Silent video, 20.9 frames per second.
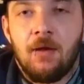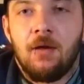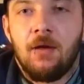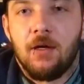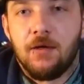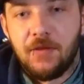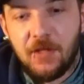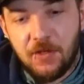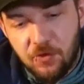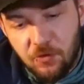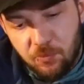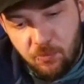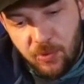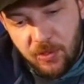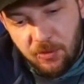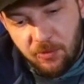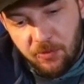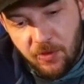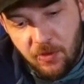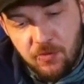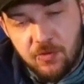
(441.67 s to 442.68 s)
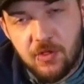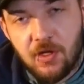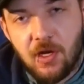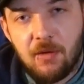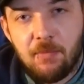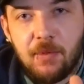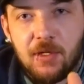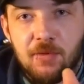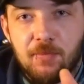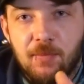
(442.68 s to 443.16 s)
then just peel those
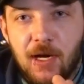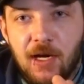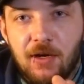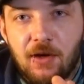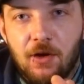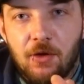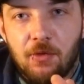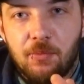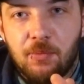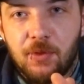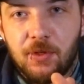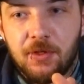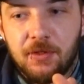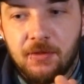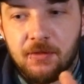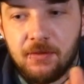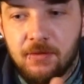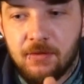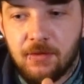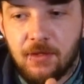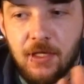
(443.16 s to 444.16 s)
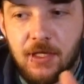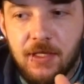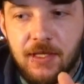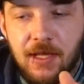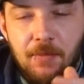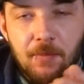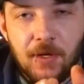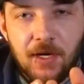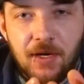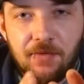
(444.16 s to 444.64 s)
side bits back open, and
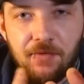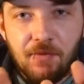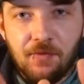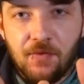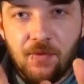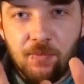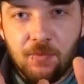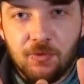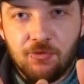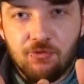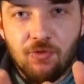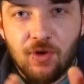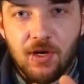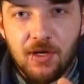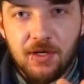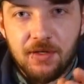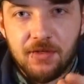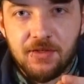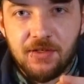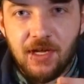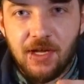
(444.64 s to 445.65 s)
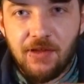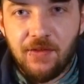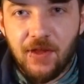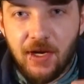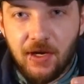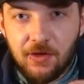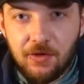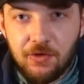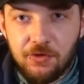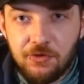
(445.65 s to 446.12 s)
then when everything was dried and set,
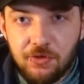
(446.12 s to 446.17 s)
then I could